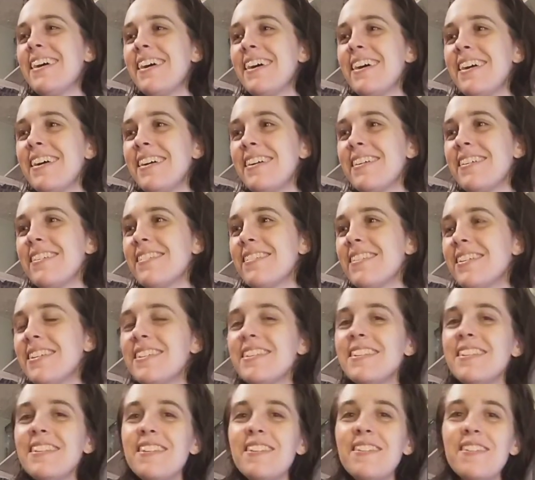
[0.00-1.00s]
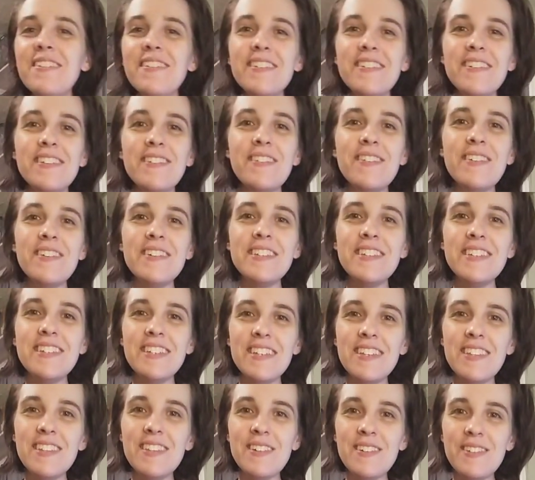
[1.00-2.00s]
Oh, you always
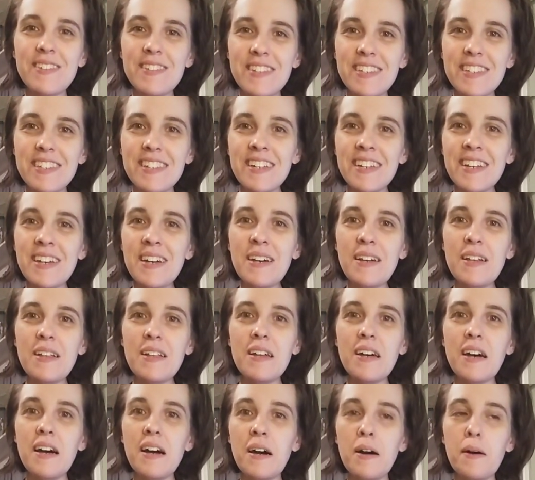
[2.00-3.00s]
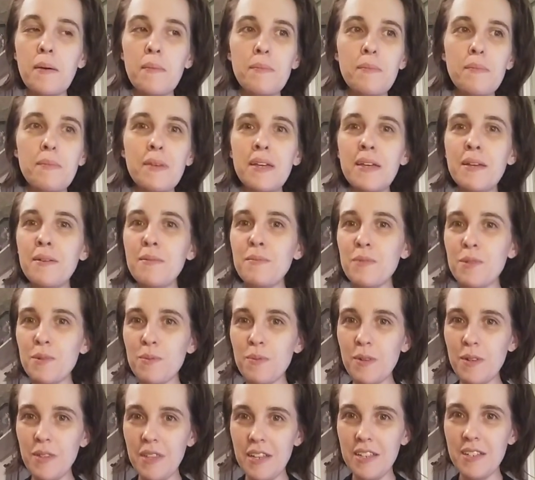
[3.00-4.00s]
see those memes
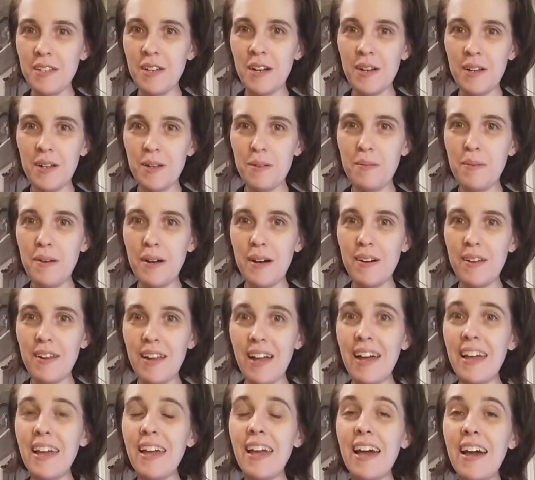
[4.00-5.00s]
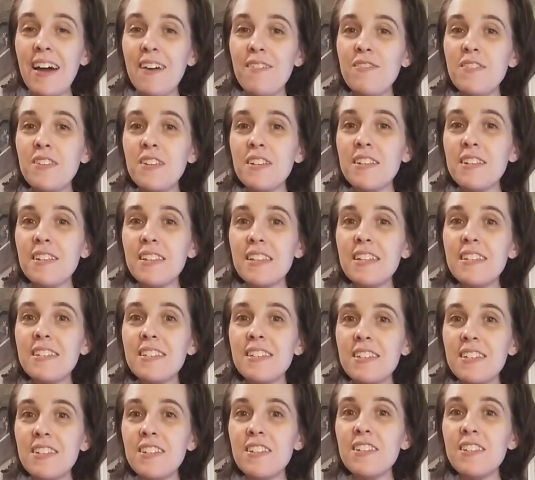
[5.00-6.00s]
where they talk about, I have to
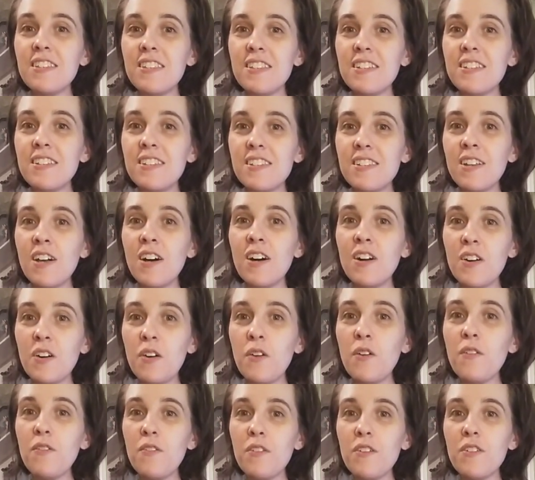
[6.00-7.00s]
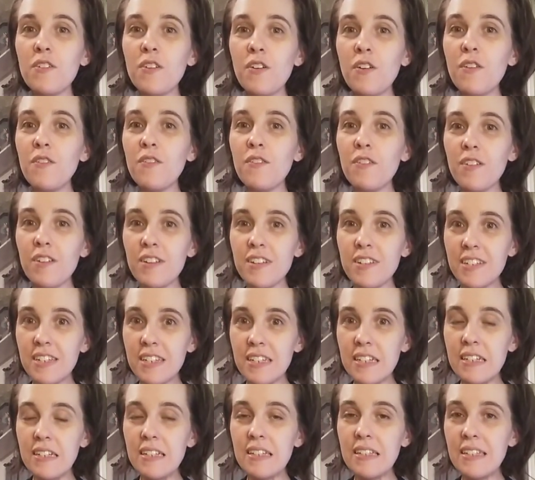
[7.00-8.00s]
listen to this song over and over
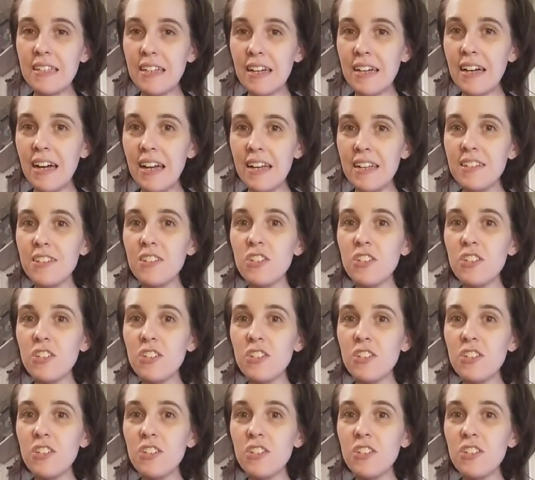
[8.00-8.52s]
until I